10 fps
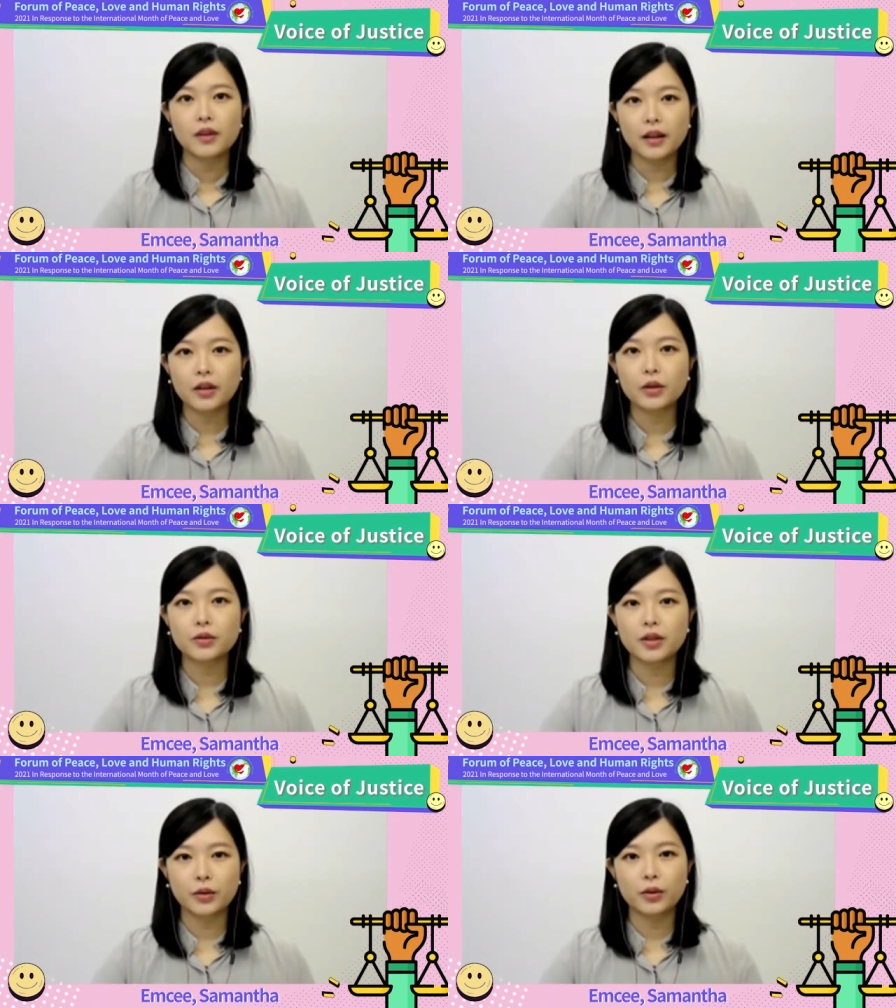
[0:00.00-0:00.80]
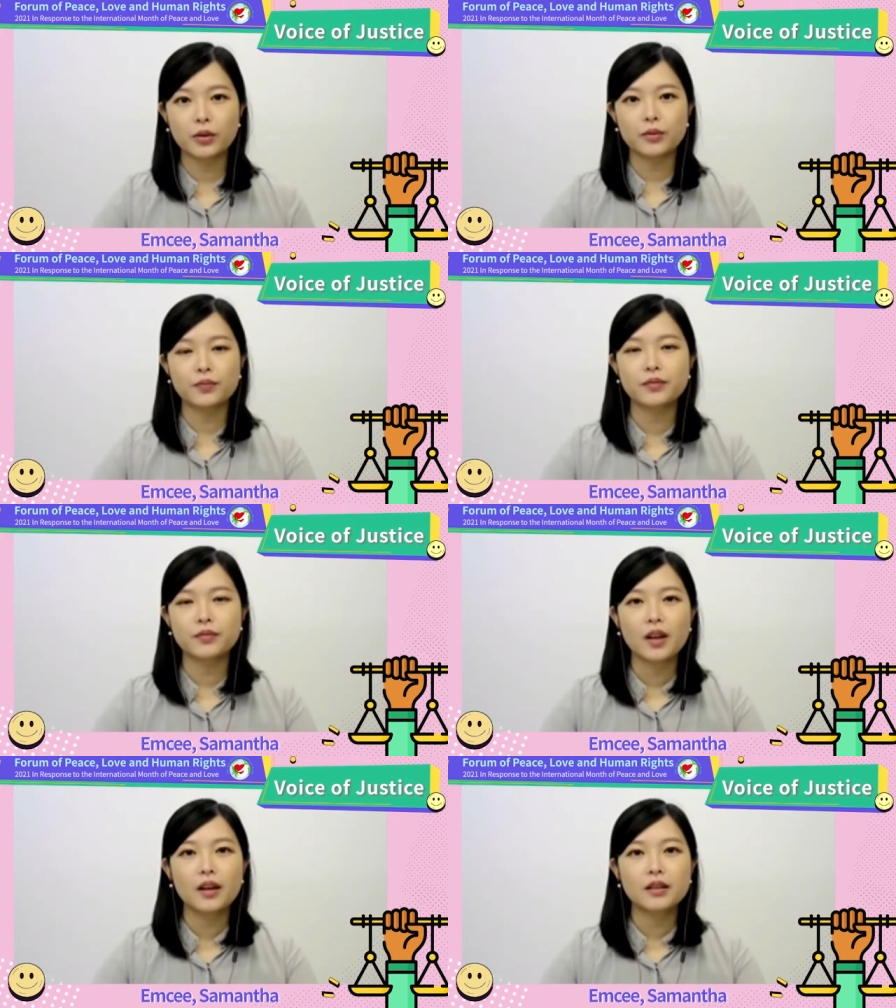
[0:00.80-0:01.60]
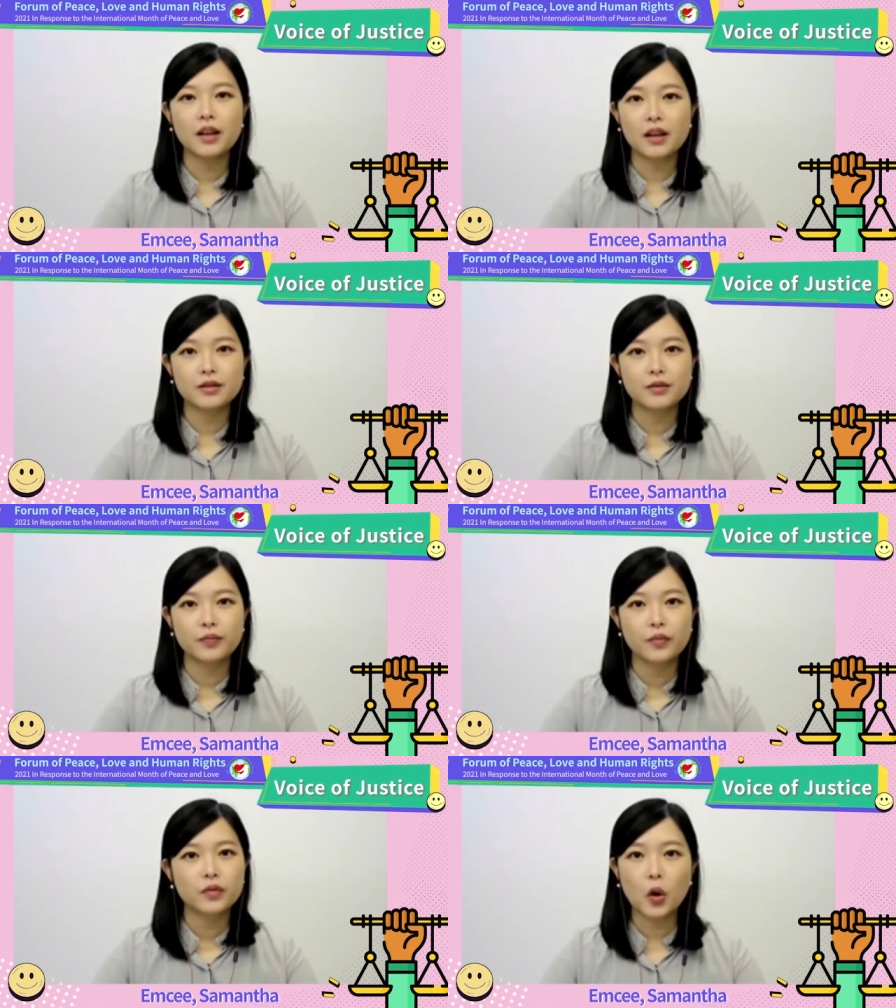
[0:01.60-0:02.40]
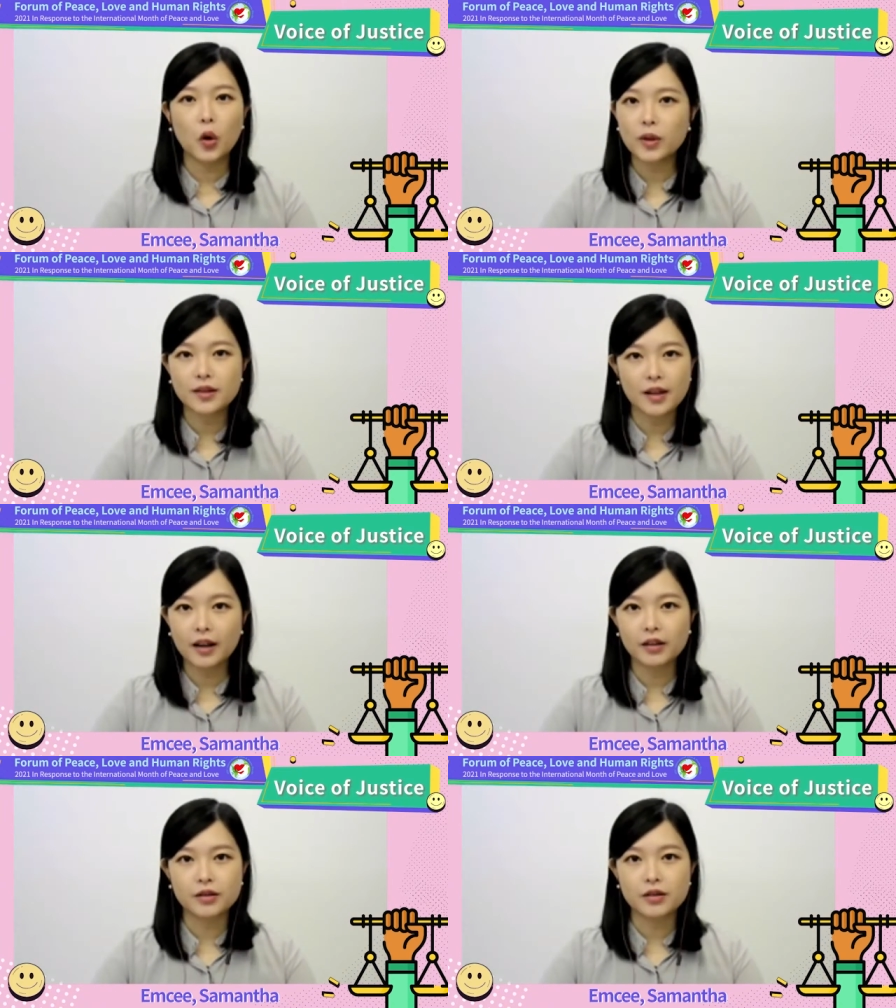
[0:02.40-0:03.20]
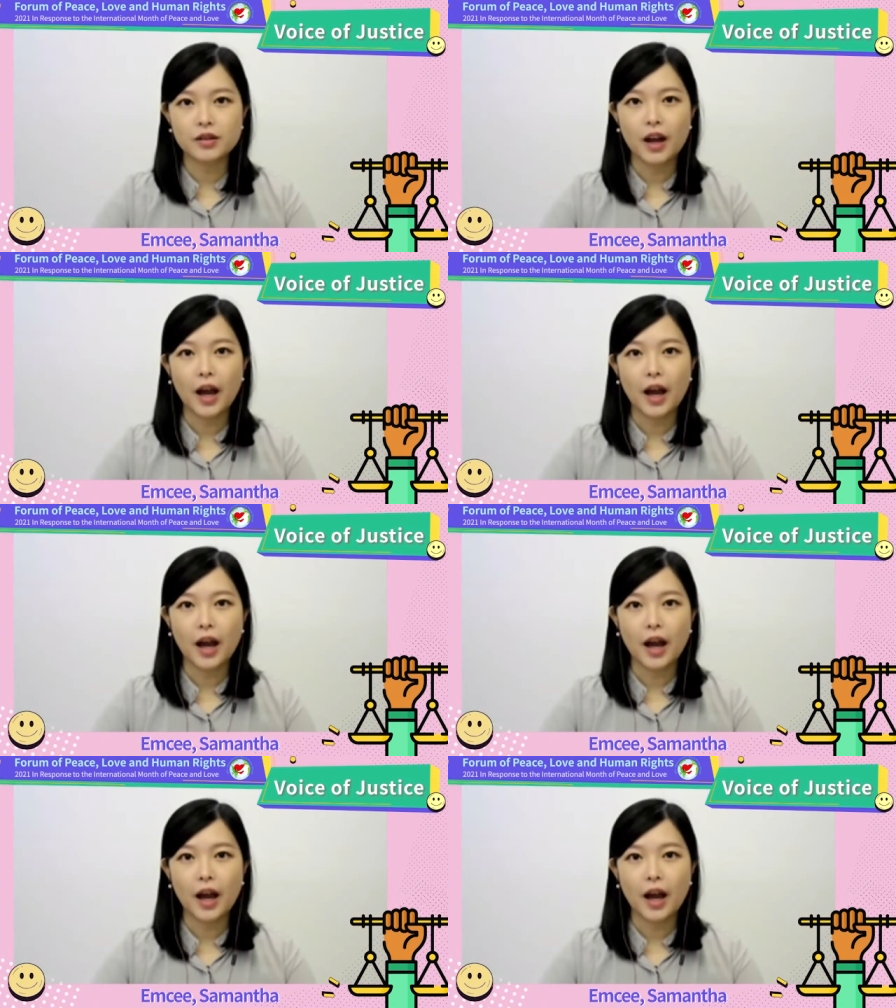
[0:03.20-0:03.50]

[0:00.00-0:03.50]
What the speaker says: Thank you, Ting Yu. Yes, don't be silent.